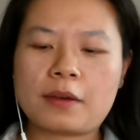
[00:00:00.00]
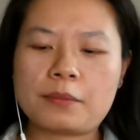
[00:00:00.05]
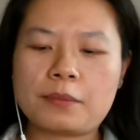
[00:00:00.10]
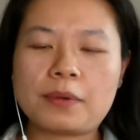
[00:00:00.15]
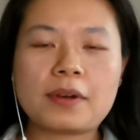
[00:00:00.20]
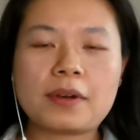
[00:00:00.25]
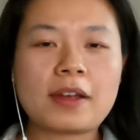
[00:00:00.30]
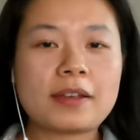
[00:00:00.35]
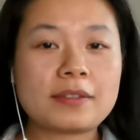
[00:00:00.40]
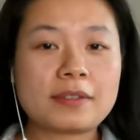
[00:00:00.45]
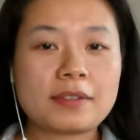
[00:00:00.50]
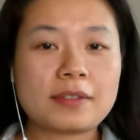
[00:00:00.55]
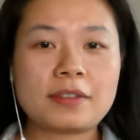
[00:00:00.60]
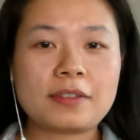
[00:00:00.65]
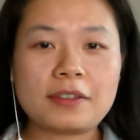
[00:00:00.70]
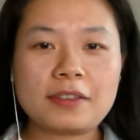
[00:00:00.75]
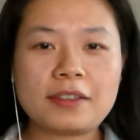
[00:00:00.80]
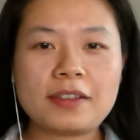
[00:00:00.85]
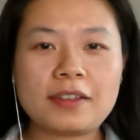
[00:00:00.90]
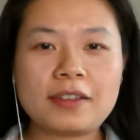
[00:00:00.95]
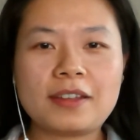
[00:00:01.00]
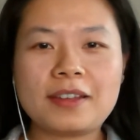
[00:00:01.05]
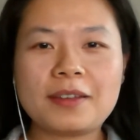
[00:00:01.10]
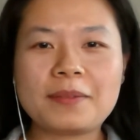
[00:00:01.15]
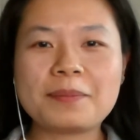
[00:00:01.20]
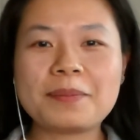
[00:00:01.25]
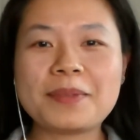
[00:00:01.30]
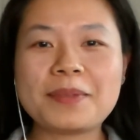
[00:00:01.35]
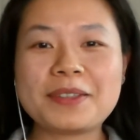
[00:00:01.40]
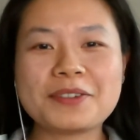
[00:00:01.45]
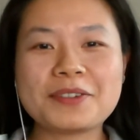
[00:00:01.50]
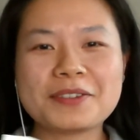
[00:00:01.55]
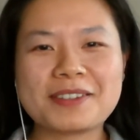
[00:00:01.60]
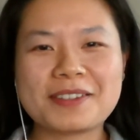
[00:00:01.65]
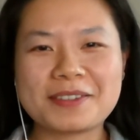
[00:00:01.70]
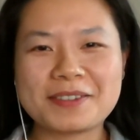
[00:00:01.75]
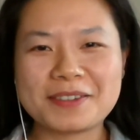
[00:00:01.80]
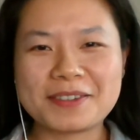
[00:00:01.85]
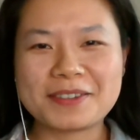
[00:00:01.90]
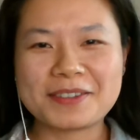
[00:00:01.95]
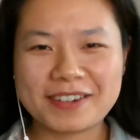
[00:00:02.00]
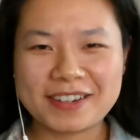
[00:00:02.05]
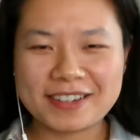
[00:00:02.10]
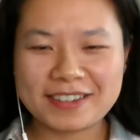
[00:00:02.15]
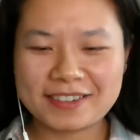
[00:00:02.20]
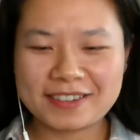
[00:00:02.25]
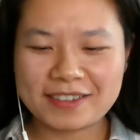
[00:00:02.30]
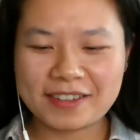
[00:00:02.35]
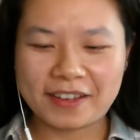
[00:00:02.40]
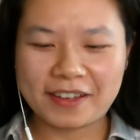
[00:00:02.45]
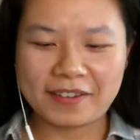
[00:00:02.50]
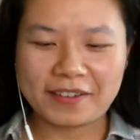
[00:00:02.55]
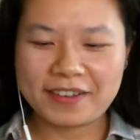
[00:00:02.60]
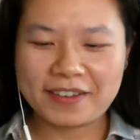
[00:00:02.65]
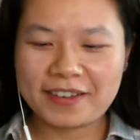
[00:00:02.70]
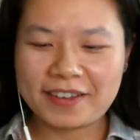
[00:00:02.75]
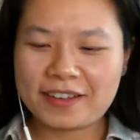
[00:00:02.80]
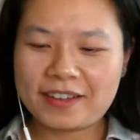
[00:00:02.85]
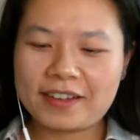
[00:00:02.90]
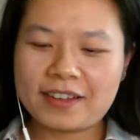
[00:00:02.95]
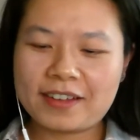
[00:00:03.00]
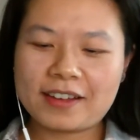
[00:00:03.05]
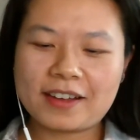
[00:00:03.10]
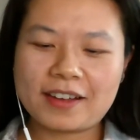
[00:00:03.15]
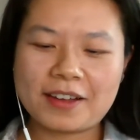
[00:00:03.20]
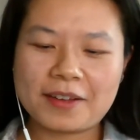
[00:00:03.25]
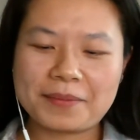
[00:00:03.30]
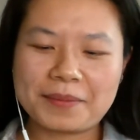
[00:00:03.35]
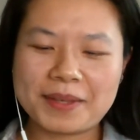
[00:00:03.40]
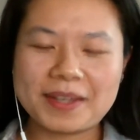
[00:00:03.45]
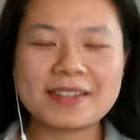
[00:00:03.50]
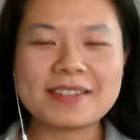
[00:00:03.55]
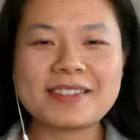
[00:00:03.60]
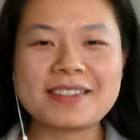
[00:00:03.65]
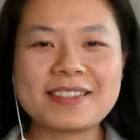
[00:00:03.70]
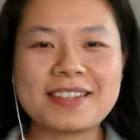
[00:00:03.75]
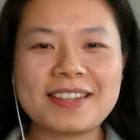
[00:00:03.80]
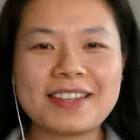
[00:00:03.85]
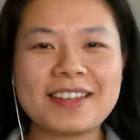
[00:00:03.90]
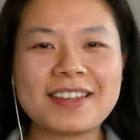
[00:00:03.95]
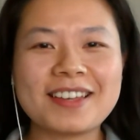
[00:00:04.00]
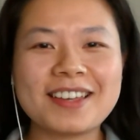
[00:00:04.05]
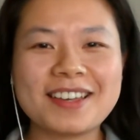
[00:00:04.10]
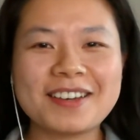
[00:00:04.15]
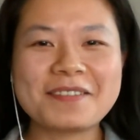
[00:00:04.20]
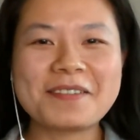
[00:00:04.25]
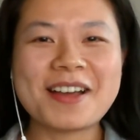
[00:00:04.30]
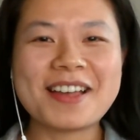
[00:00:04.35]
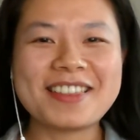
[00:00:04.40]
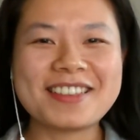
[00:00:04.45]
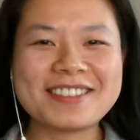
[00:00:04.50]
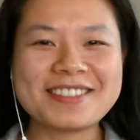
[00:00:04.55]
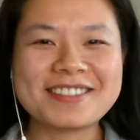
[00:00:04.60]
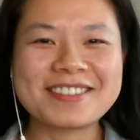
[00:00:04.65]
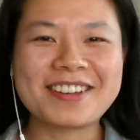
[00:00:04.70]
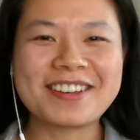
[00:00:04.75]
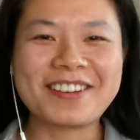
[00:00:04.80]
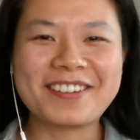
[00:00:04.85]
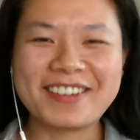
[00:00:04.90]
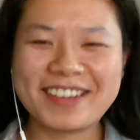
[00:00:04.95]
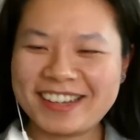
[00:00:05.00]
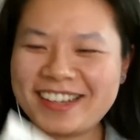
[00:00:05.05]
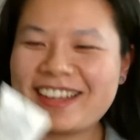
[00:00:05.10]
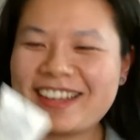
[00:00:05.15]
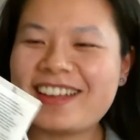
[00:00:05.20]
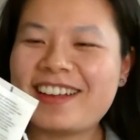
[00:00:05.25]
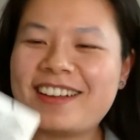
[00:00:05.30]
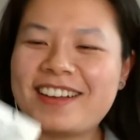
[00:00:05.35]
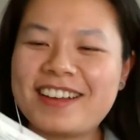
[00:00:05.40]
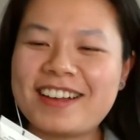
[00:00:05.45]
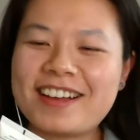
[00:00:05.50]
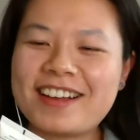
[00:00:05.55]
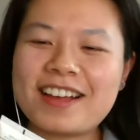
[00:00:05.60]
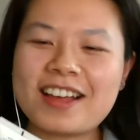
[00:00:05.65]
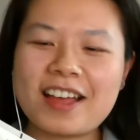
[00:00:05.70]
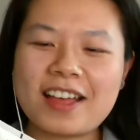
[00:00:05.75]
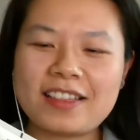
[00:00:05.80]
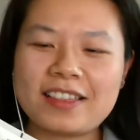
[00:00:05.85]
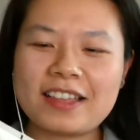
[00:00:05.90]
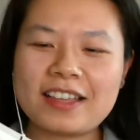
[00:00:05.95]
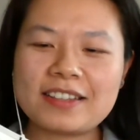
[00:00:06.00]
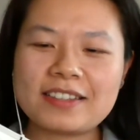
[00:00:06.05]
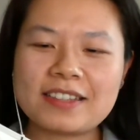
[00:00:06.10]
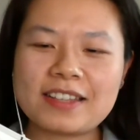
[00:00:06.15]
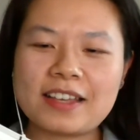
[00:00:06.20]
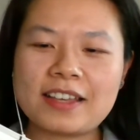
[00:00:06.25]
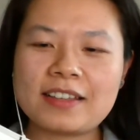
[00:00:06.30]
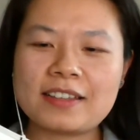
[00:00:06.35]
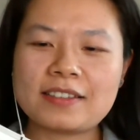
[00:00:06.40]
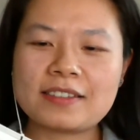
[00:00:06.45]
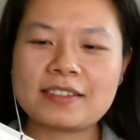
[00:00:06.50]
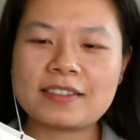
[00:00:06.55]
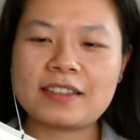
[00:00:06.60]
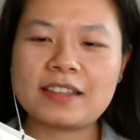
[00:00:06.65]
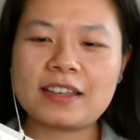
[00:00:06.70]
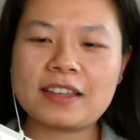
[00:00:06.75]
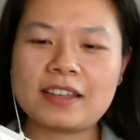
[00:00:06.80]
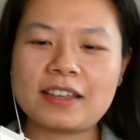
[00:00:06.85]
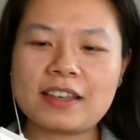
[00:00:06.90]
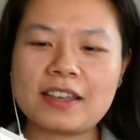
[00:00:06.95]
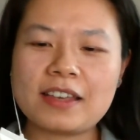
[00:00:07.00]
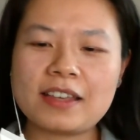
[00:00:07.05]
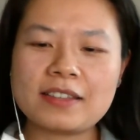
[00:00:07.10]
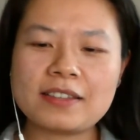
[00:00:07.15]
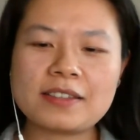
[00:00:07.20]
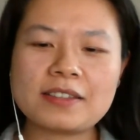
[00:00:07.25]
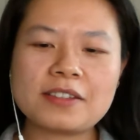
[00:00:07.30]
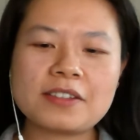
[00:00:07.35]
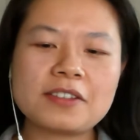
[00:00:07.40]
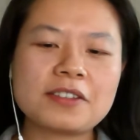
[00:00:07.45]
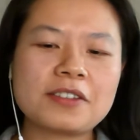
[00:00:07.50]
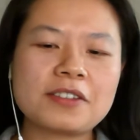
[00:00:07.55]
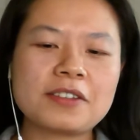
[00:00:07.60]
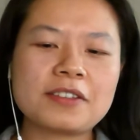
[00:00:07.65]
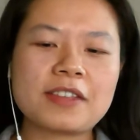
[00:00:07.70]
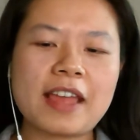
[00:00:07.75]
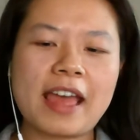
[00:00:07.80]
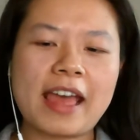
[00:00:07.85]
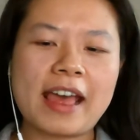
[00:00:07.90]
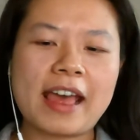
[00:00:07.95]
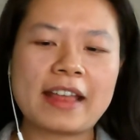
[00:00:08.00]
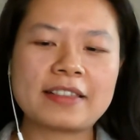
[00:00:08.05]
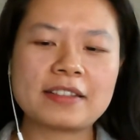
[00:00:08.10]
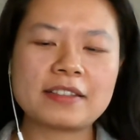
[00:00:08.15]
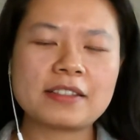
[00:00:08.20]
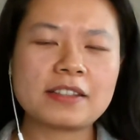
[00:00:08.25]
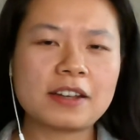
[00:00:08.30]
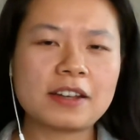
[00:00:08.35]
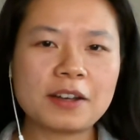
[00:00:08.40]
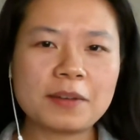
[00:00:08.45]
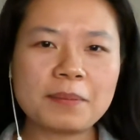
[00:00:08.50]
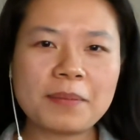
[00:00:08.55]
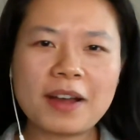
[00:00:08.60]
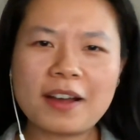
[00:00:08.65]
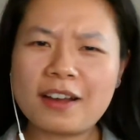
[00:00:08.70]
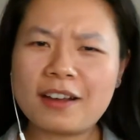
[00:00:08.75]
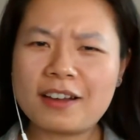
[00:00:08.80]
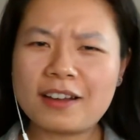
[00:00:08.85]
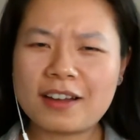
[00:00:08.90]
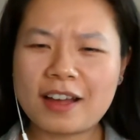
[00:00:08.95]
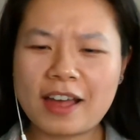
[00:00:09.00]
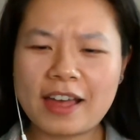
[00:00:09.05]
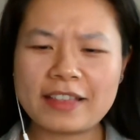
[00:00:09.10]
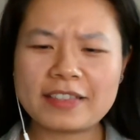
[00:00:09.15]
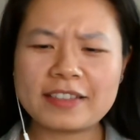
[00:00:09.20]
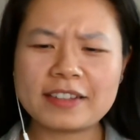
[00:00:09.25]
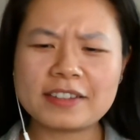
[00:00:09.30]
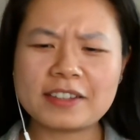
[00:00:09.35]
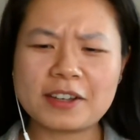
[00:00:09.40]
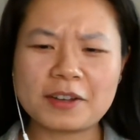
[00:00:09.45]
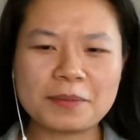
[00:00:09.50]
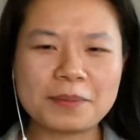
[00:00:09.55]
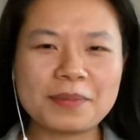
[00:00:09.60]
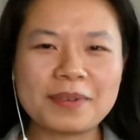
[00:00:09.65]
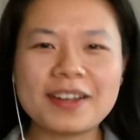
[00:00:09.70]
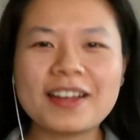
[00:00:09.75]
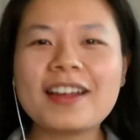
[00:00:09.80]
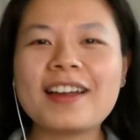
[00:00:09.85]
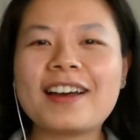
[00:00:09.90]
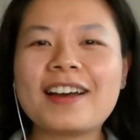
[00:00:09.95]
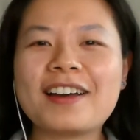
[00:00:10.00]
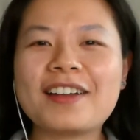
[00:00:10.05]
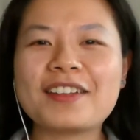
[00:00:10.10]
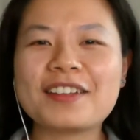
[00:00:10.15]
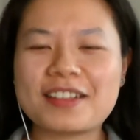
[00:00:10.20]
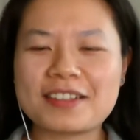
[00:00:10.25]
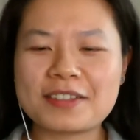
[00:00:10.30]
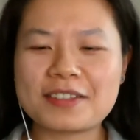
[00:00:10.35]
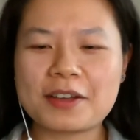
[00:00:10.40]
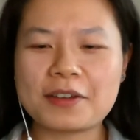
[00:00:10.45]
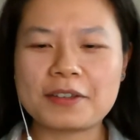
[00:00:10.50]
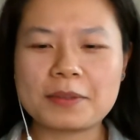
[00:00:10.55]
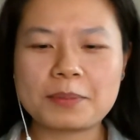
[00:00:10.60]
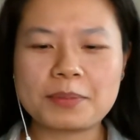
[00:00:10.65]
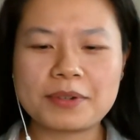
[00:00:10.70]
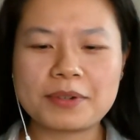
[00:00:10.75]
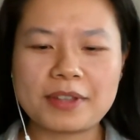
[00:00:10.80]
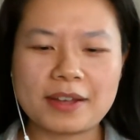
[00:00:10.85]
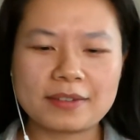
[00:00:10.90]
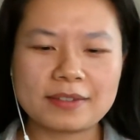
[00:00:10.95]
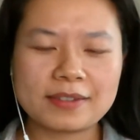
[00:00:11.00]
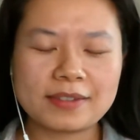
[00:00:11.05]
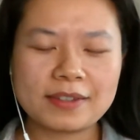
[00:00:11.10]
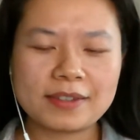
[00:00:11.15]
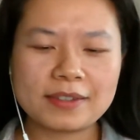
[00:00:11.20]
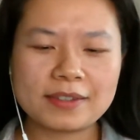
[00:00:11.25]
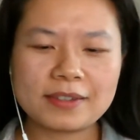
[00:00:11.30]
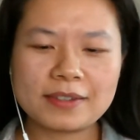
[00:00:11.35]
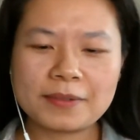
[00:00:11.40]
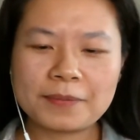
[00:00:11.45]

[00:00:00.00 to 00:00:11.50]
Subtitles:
it's another mineral sunscreen, so you can see where this is going. This is the Institut Esthederm, I think that's how you pronounce it.